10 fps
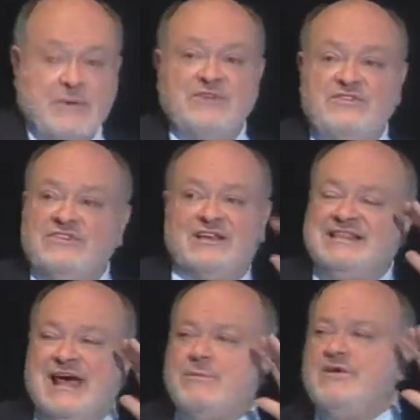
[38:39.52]
was,
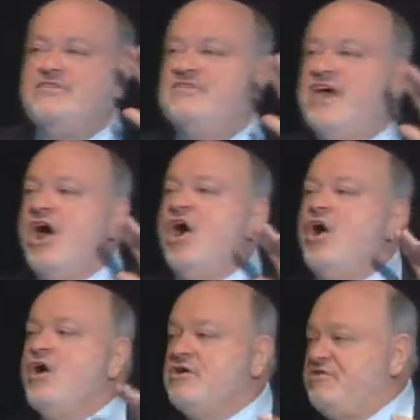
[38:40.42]
that was
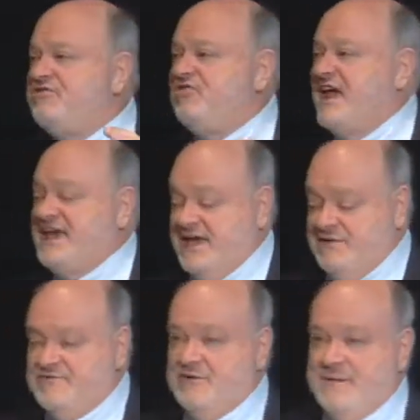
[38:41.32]
earth
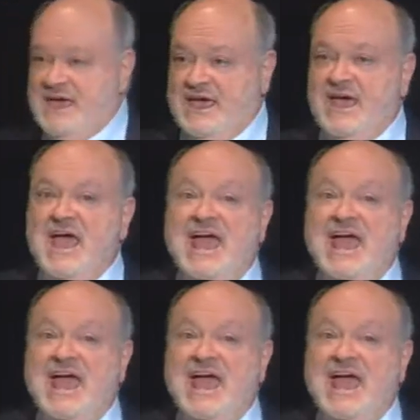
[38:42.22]
shaking for me,